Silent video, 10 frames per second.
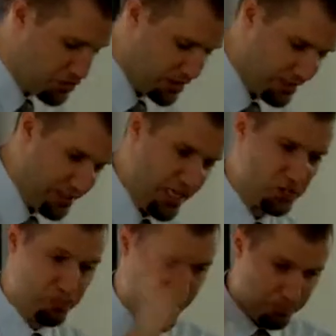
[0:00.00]
and he says,
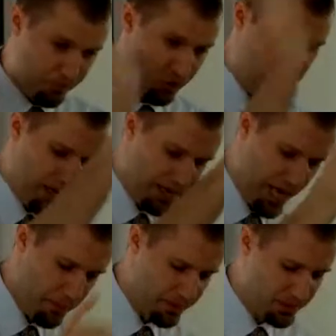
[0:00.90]
but before that
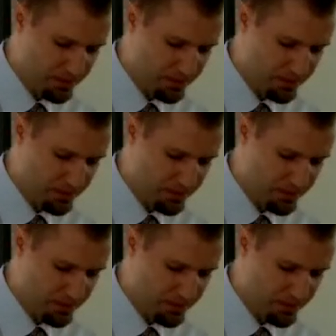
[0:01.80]
happens,